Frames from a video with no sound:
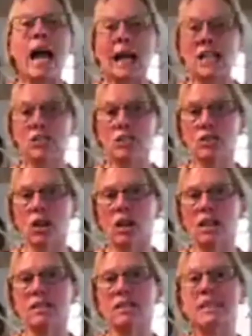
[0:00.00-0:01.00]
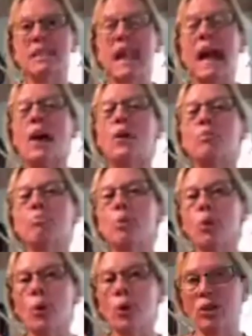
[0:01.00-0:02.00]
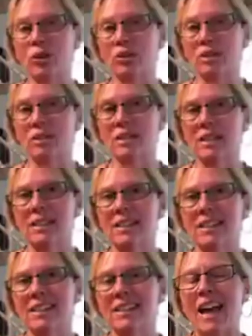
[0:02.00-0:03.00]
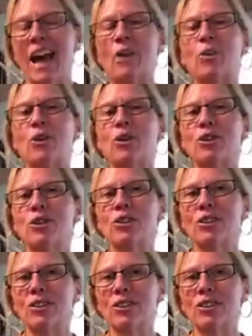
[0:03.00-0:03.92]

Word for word: actions on and to see how important our